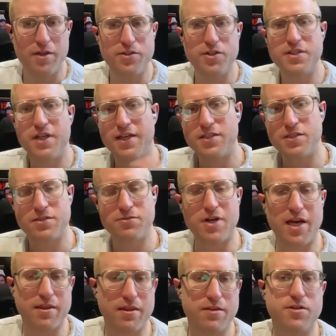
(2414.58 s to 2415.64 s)
Just
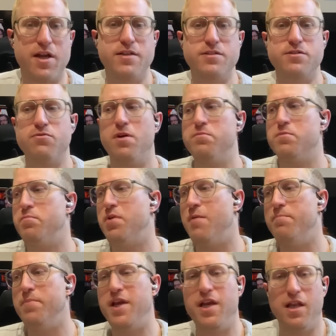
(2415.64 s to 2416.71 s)
extract the transcript,
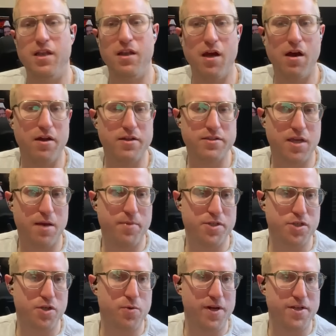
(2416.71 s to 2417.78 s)
pump it in, ask it a
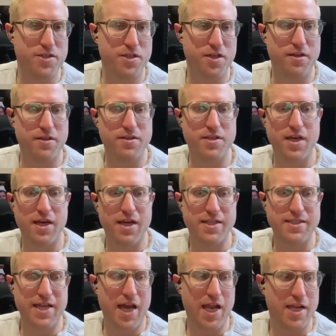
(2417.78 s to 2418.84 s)
bunch of questions,
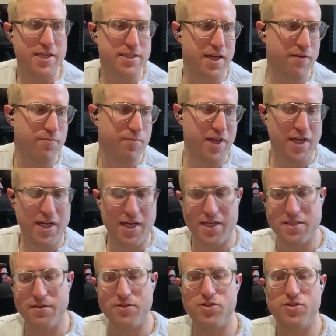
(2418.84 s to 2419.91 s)
tell it to give me,
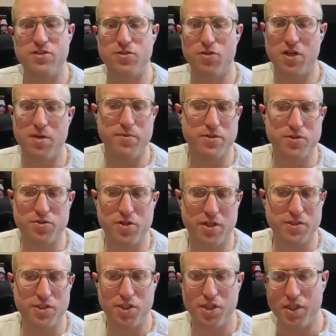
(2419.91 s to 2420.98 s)
here's a document
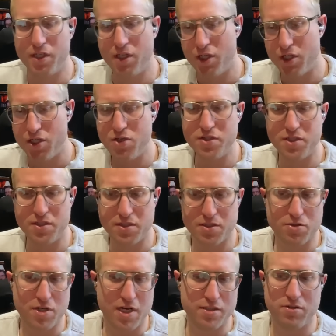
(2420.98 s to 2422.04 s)
structure, using this
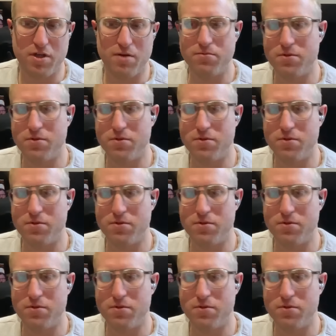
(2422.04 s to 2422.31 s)
transcript,